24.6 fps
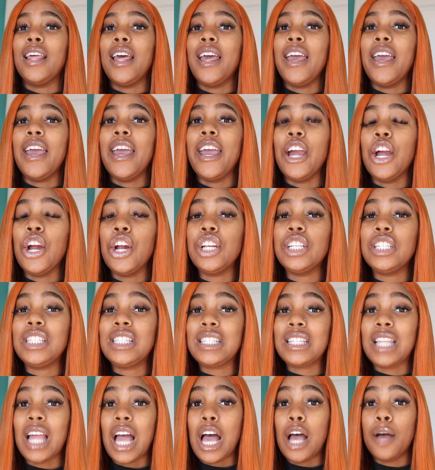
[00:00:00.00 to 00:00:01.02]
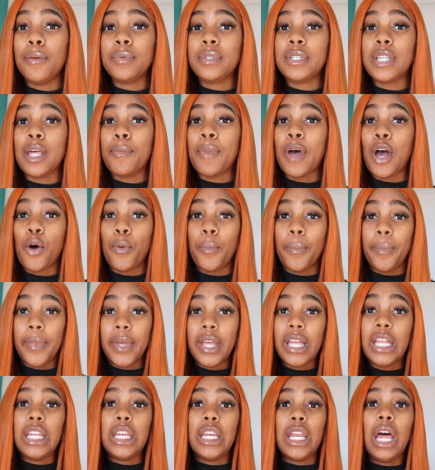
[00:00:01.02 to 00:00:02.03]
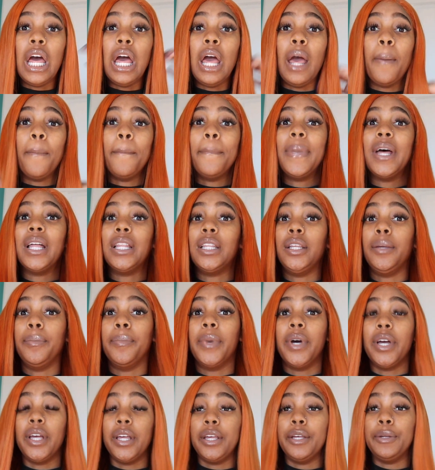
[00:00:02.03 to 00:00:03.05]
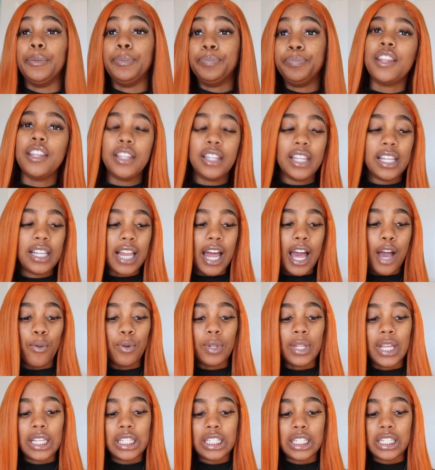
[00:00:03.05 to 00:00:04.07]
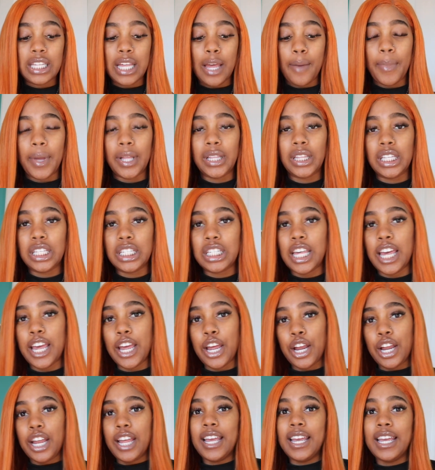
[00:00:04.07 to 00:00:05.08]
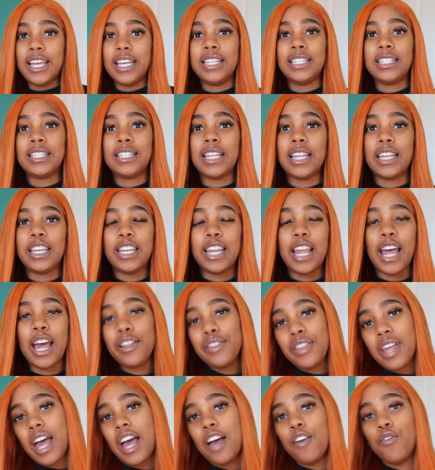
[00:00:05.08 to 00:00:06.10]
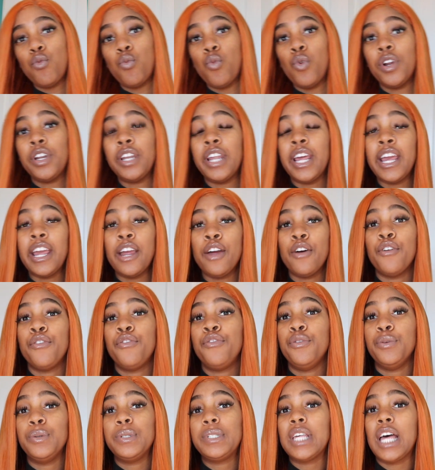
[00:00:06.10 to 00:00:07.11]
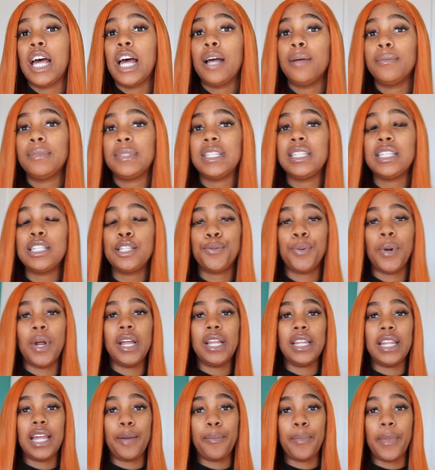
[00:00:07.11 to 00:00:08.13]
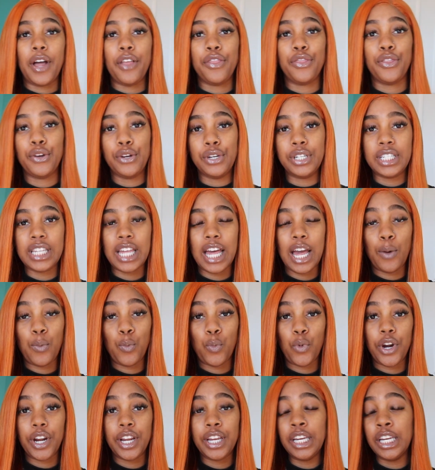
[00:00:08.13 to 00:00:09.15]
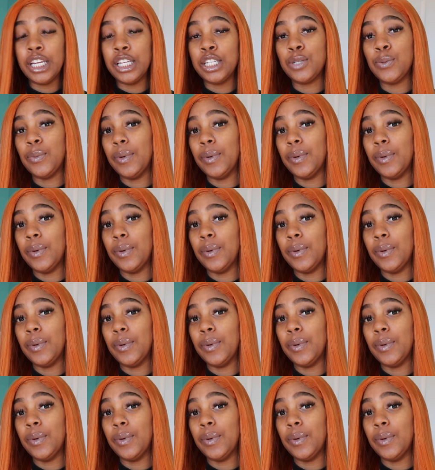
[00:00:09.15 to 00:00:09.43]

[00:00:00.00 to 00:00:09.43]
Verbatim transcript: The hair stops about mid belly button. The thing that I would like to say about this hair is, now that I've worn the hair a few times, this is probably like my third time wearing this